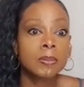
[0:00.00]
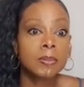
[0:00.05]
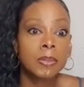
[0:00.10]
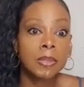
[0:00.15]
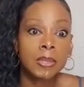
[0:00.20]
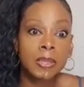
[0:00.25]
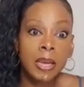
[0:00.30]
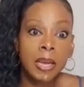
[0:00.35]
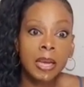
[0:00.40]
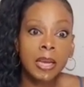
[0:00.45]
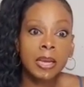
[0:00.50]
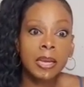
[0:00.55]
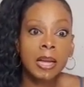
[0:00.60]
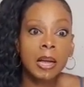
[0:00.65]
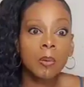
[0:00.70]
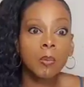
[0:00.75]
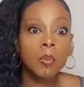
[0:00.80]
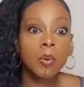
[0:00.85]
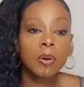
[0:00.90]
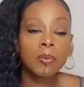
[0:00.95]
today,
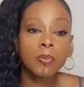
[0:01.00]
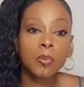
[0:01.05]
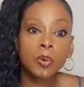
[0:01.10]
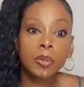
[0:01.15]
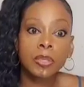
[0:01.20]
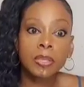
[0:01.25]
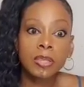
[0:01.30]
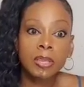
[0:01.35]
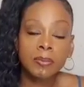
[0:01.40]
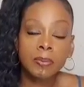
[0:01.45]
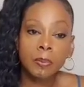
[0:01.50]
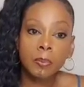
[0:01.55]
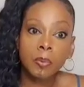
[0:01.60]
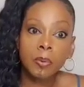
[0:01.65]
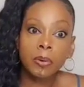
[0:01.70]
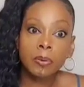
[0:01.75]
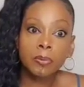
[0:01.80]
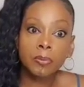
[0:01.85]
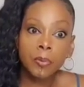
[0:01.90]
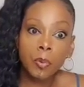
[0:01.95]
I'm
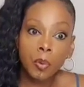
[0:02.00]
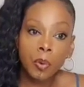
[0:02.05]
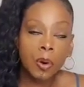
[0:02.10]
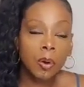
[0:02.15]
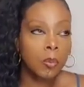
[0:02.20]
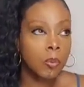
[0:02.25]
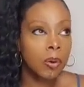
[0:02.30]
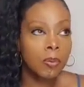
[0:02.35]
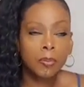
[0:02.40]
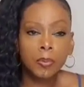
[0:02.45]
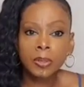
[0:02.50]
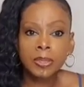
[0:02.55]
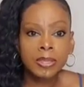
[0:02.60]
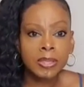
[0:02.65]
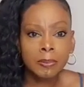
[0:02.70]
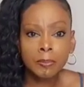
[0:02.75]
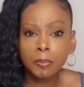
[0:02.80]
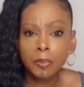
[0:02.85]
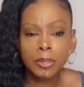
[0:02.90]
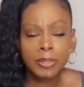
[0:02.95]
147.4 or
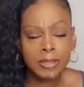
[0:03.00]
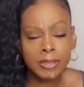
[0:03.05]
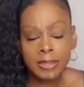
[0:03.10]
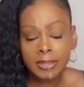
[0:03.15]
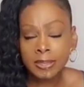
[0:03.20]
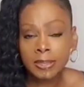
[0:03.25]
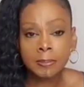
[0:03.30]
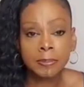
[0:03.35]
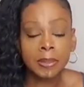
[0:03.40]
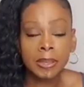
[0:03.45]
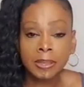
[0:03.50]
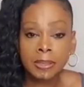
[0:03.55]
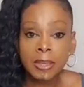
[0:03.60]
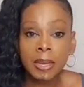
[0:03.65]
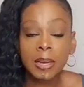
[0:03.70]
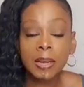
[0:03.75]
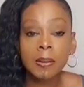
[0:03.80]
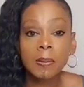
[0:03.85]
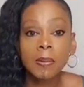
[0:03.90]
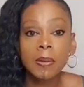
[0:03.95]
147.6, something like
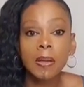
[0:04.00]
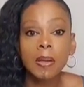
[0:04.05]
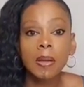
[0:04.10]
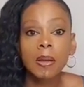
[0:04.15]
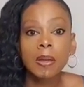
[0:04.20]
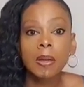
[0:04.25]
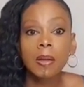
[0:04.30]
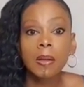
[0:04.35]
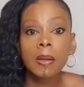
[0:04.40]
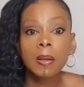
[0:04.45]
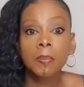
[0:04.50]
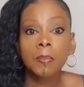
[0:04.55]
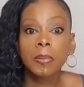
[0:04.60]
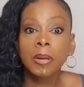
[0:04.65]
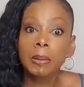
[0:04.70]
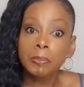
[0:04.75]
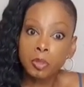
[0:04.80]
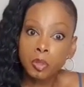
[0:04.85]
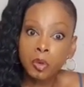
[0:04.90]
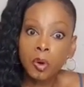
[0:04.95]
that.
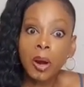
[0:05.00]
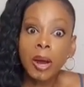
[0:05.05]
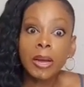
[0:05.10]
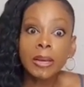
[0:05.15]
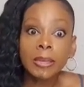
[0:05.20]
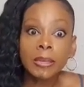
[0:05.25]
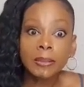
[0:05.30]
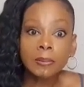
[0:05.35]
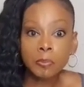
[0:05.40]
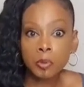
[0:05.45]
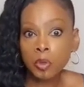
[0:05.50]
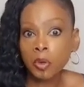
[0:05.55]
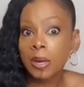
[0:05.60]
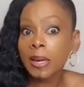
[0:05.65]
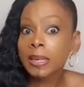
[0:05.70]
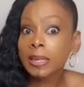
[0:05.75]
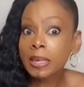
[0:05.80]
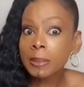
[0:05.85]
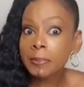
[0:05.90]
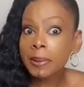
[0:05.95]
I'm trying
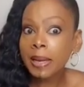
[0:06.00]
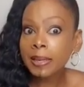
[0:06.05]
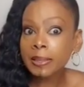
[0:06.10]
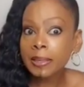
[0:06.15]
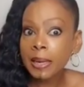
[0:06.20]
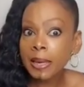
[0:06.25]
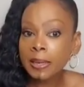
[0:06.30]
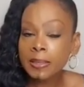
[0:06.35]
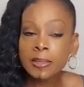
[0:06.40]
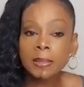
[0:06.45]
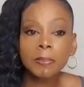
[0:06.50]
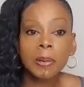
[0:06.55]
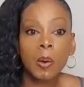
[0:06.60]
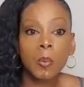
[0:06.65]
to get back down to my